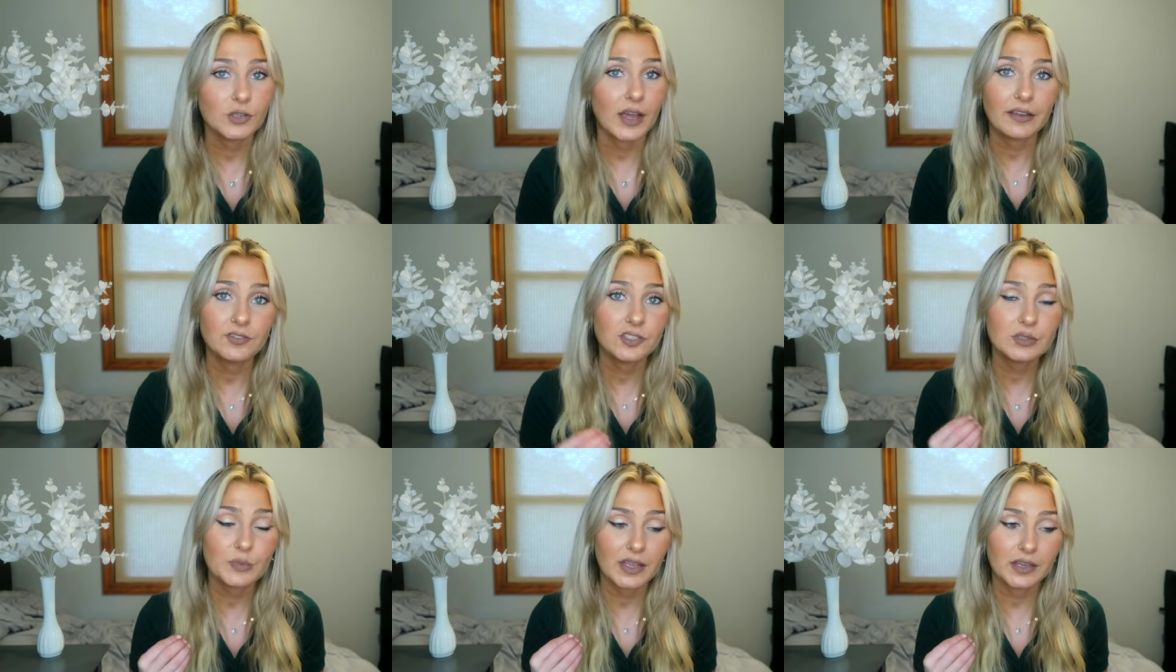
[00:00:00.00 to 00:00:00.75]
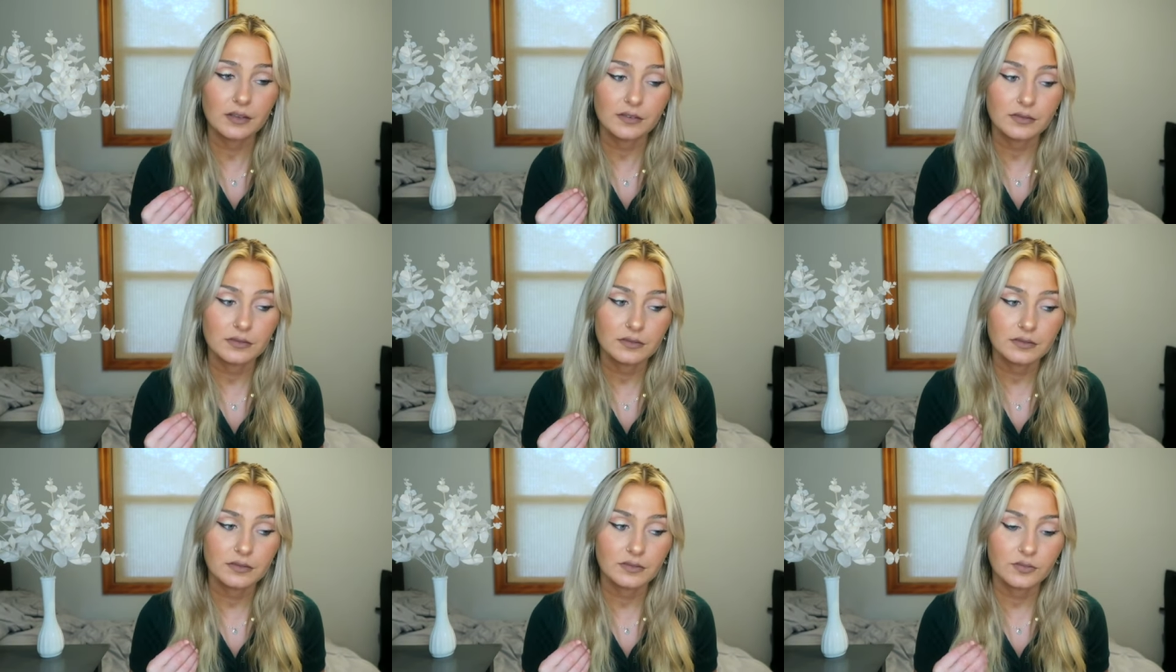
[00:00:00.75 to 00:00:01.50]
So I've just been
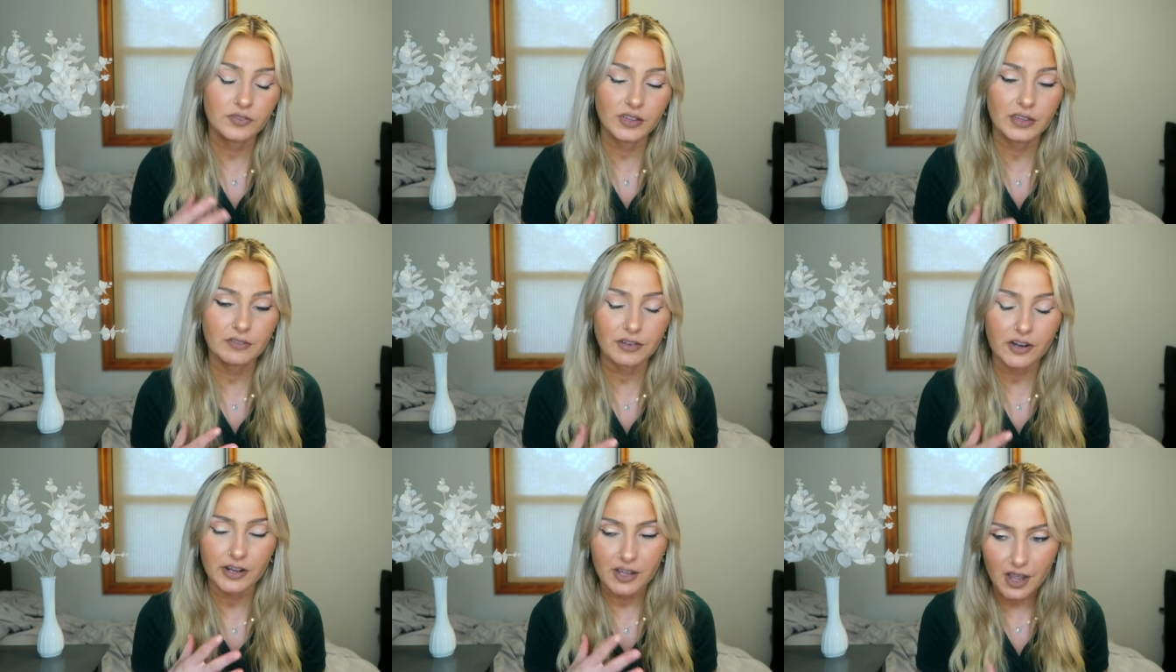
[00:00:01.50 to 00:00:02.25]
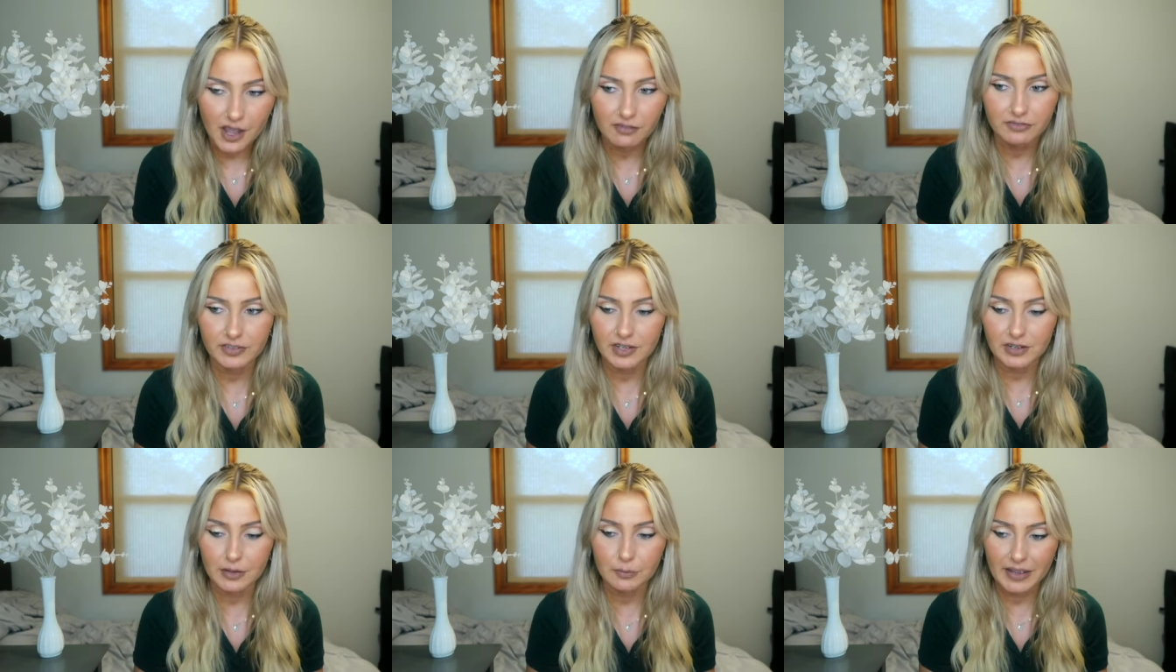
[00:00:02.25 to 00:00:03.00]
feeling very
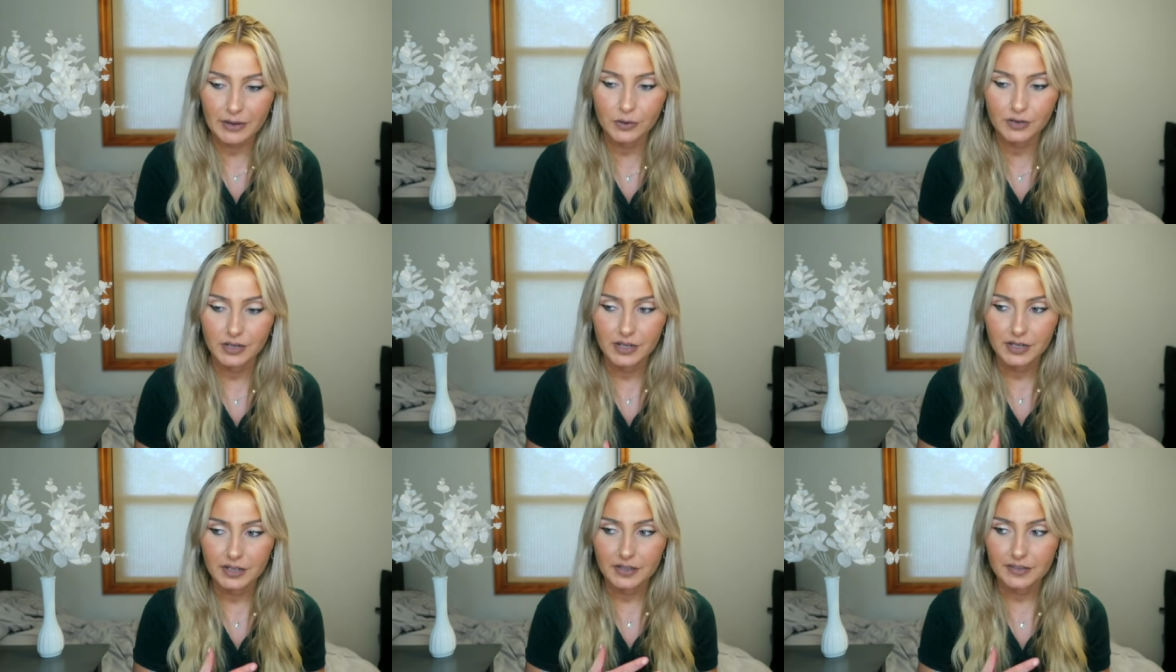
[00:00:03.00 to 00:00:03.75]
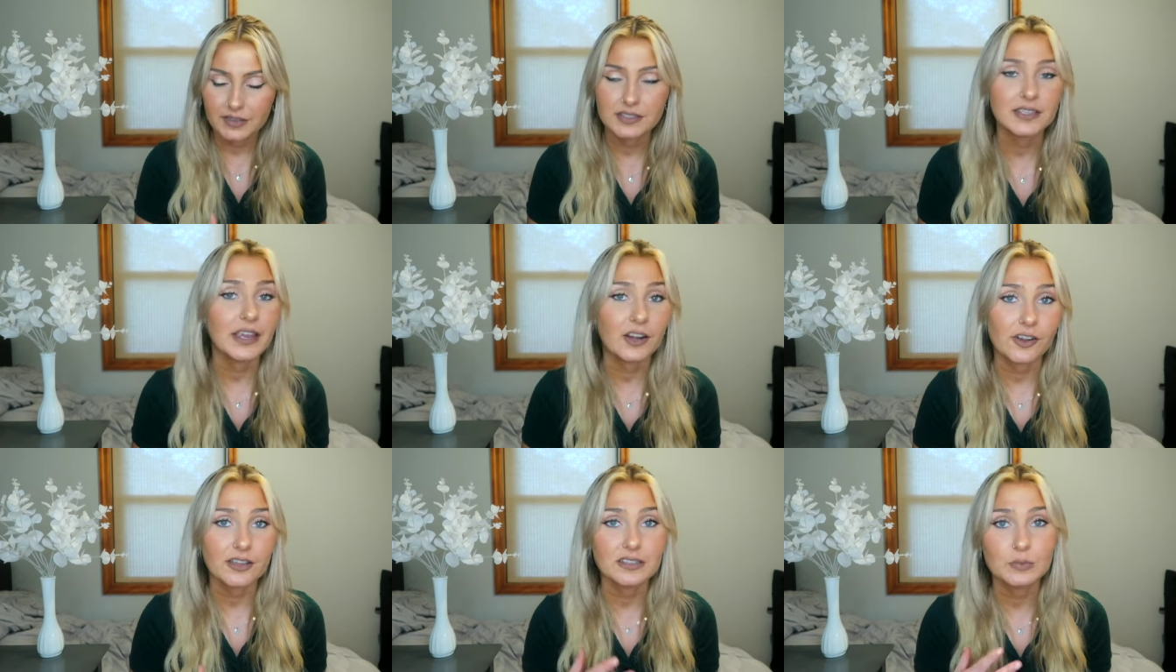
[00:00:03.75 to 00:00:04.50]
confident about this
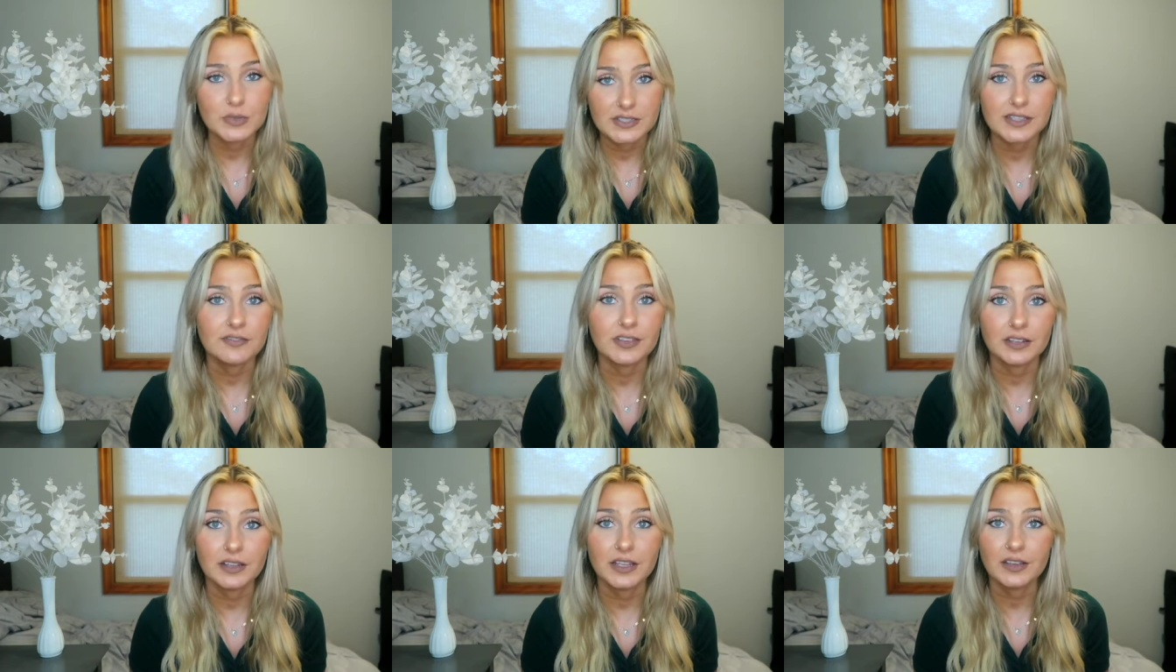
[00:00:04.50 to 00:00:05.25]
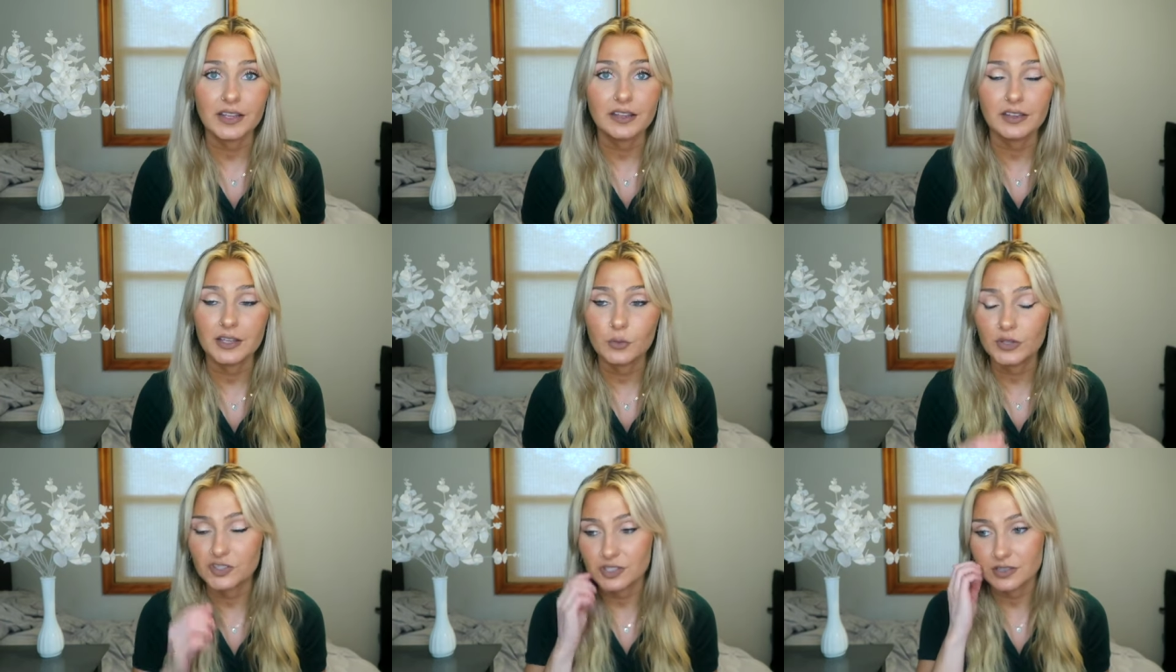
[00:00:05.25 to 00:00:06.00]
area specifically lately,
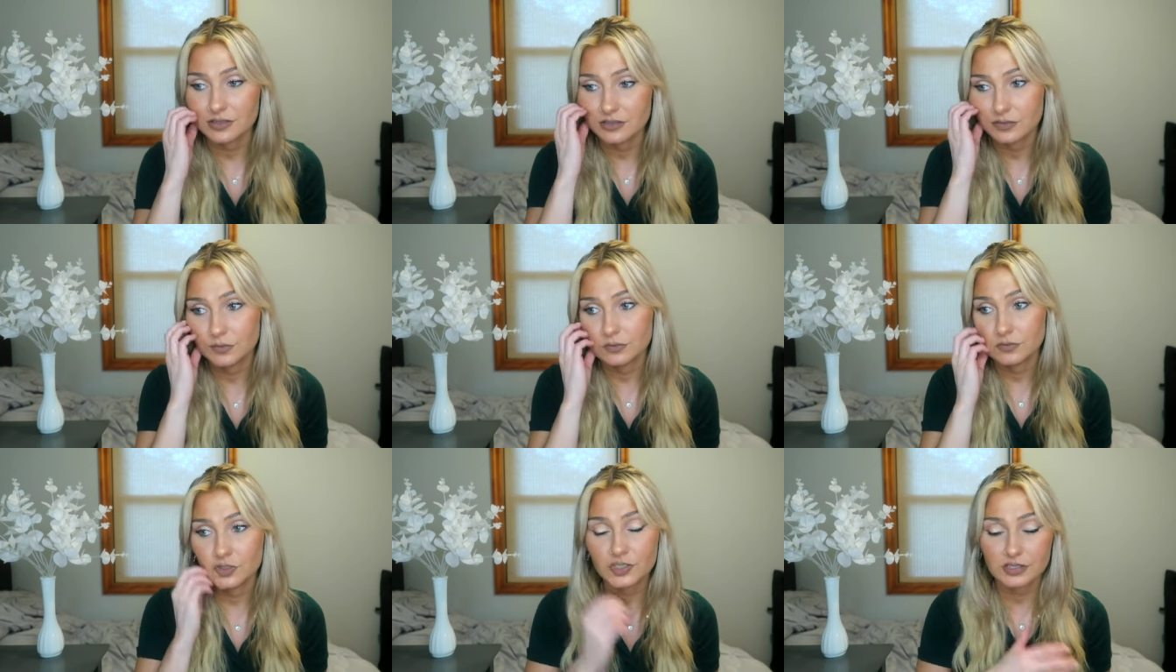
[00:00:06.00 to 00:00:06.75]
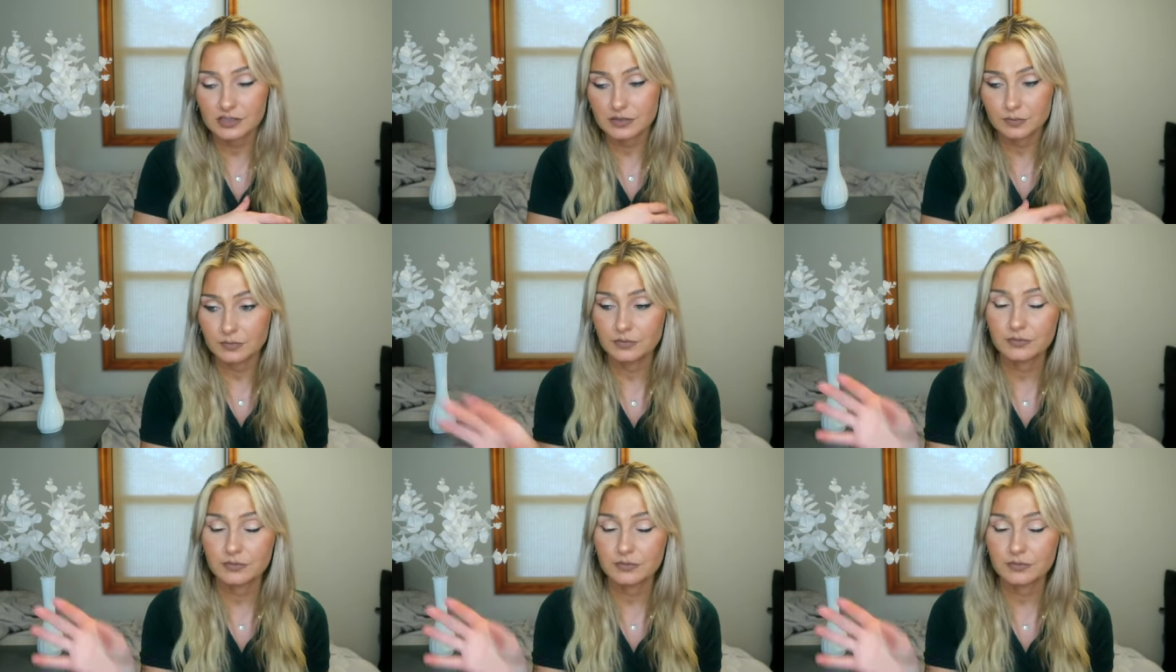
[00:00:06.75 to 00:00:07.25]
which is just